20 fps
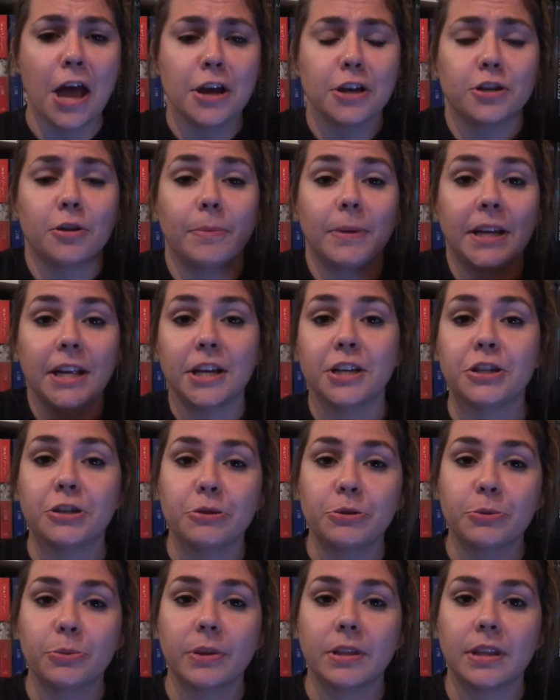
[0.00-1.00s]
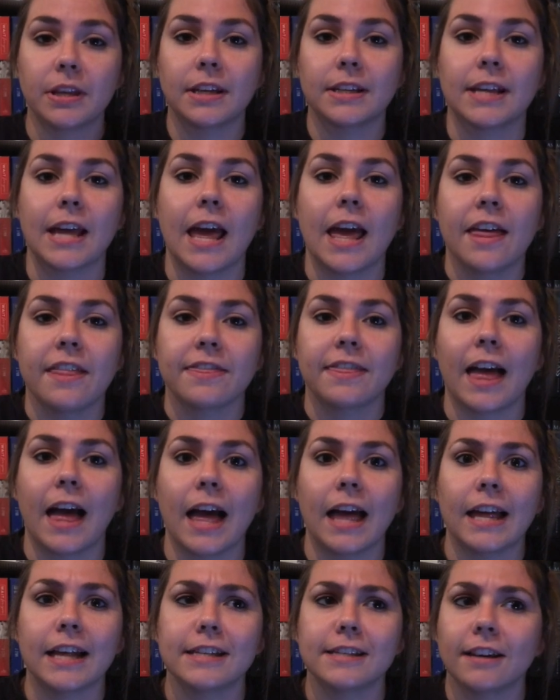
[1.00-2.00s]
so many issues with it
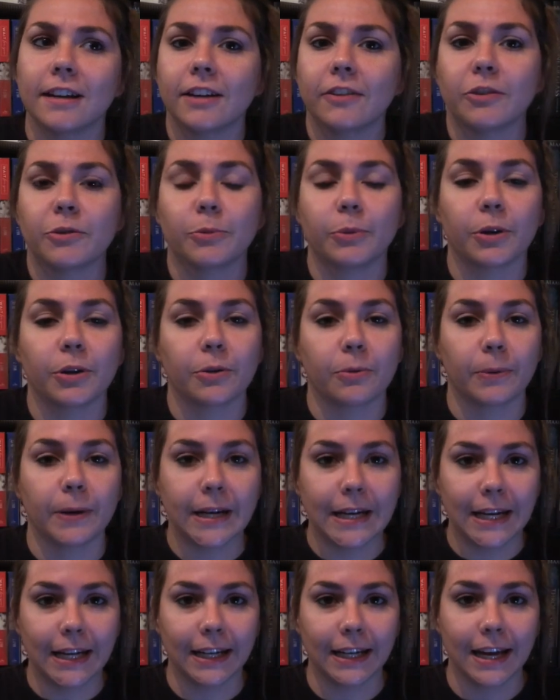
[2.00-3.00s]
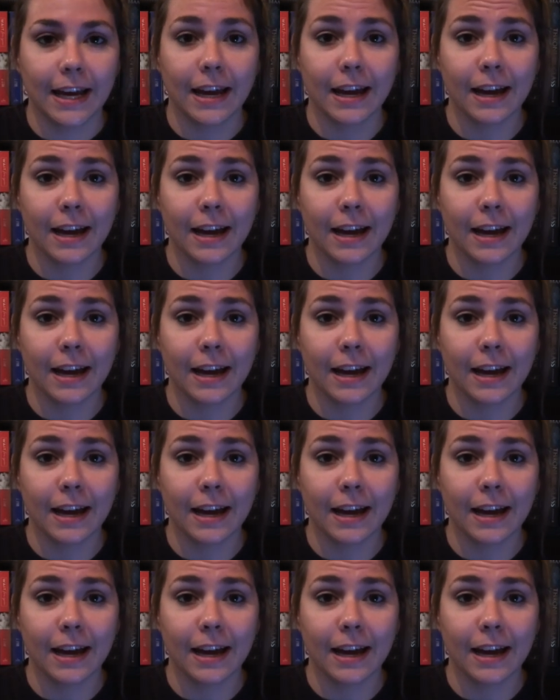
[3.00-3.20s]
that it's not even worth reading.